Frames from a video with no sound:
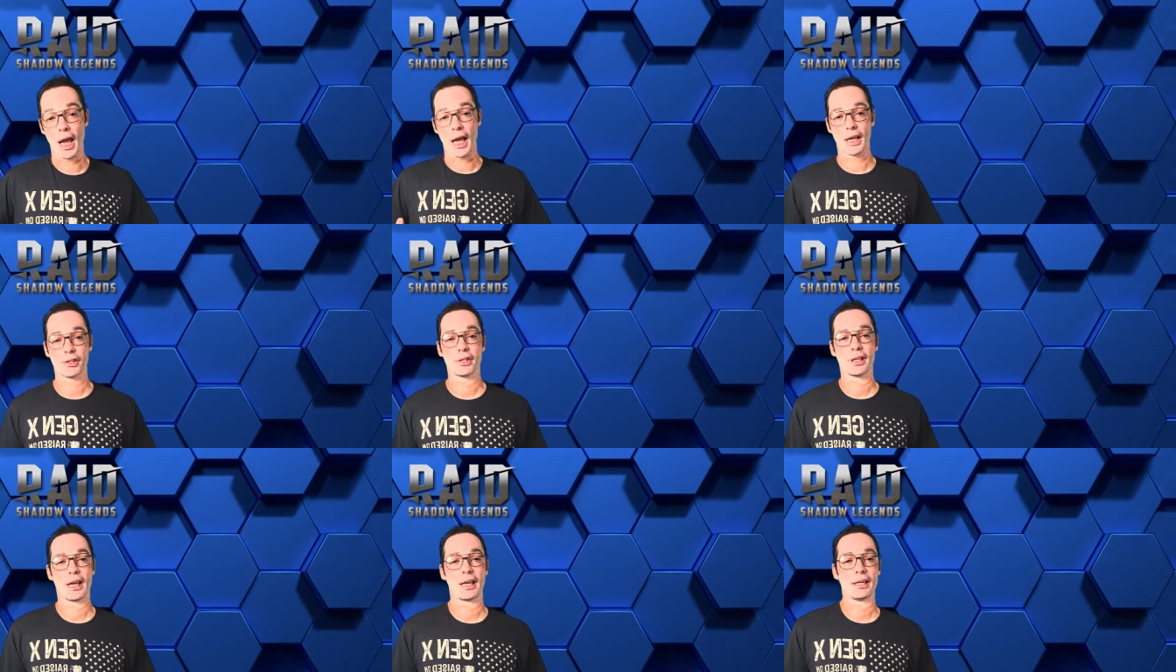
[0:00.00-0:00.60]
And
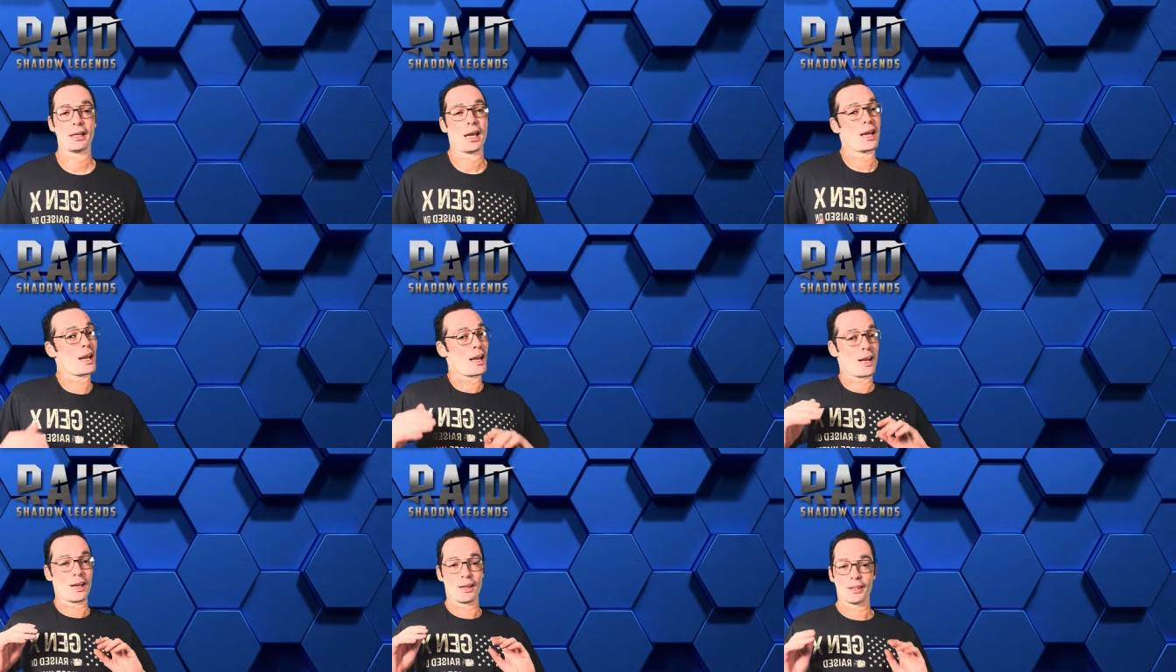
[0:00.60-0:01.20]
today,
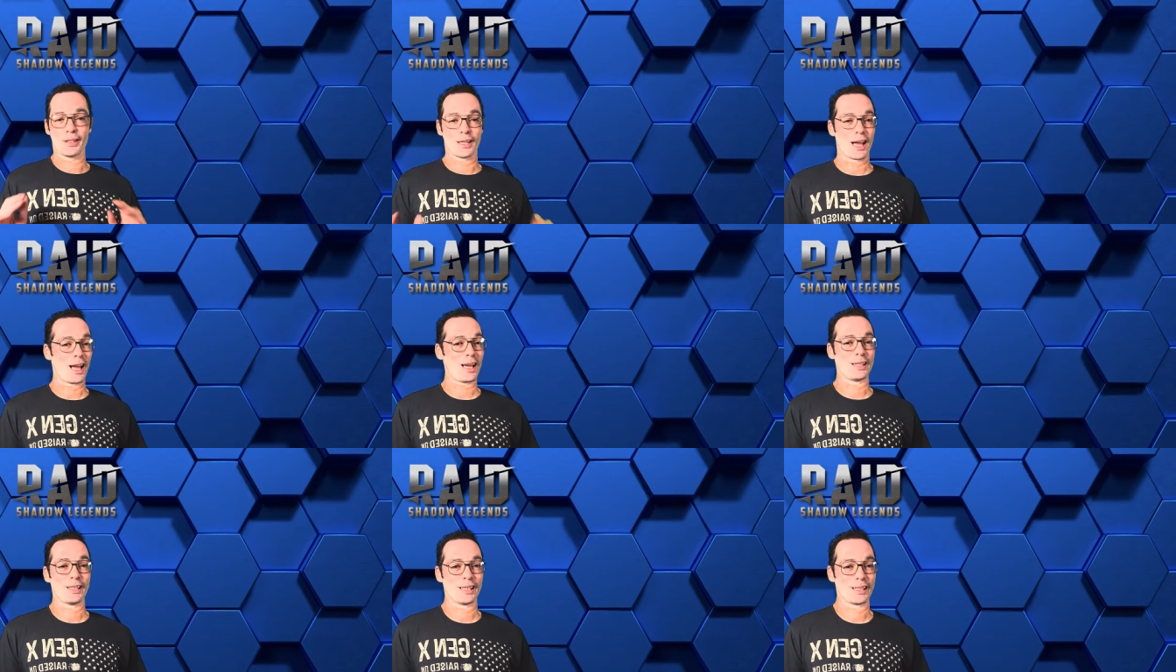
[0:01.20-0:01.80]

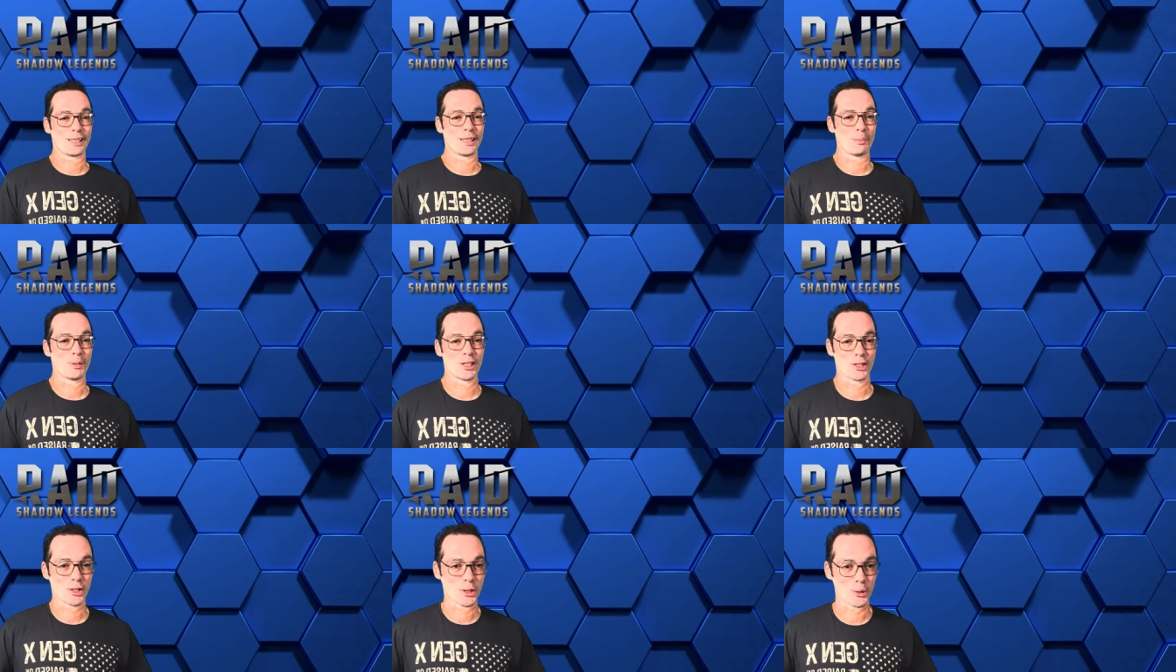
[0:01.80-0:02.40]
I'm gonna keep
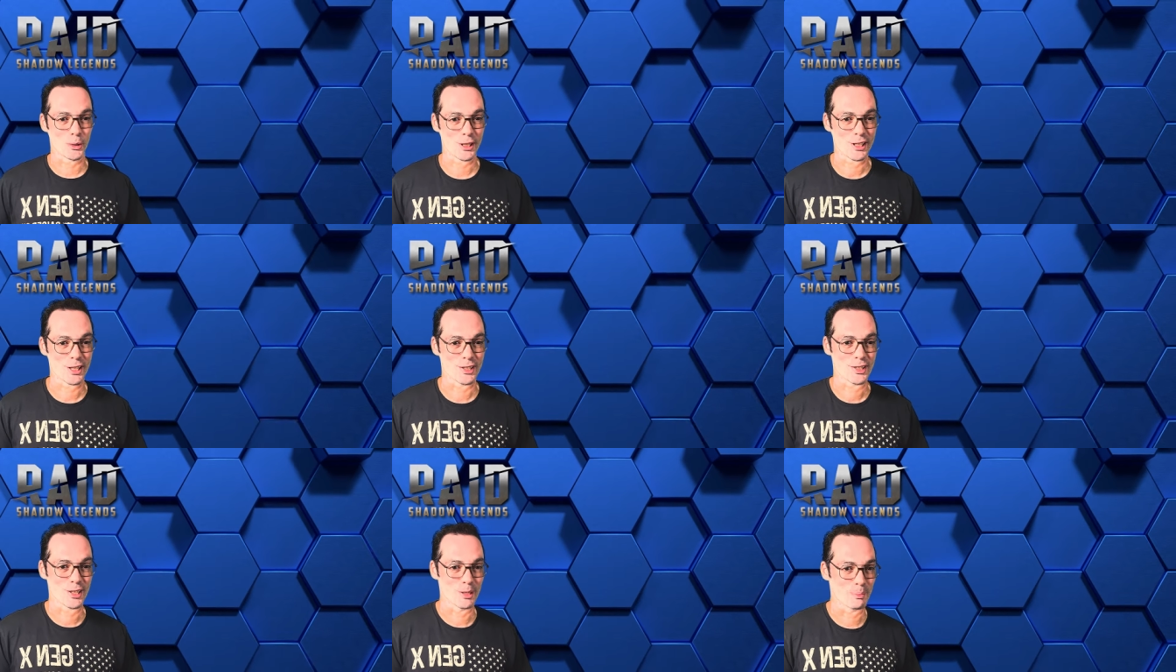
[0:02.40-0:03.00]
it short
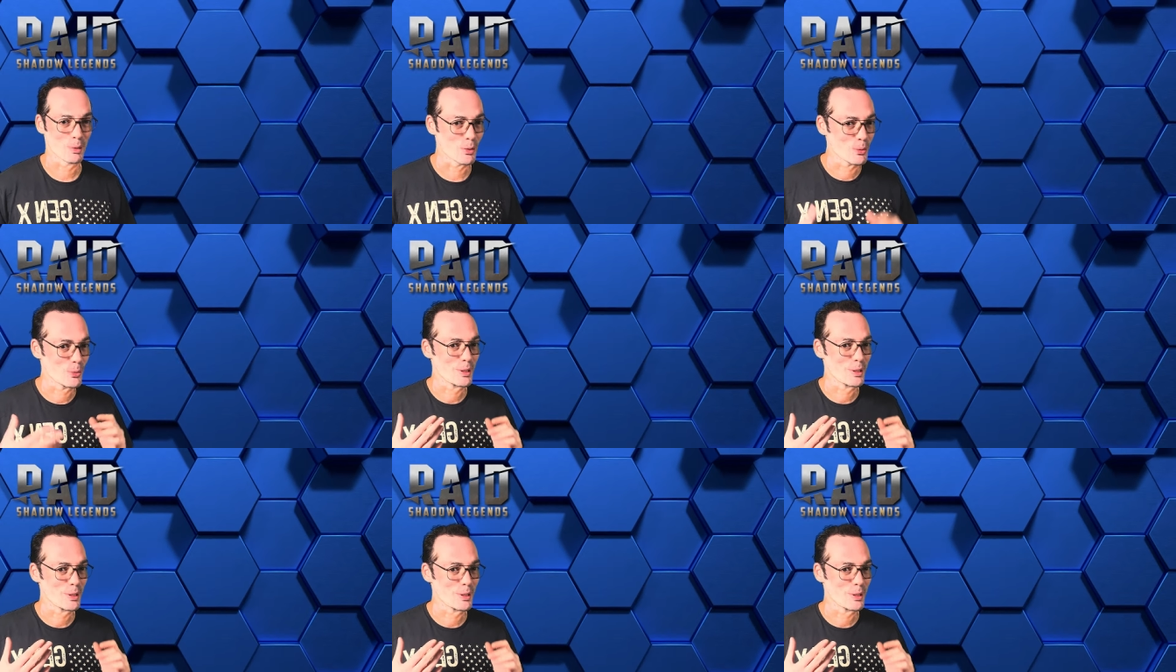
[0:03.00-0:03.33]
and simple.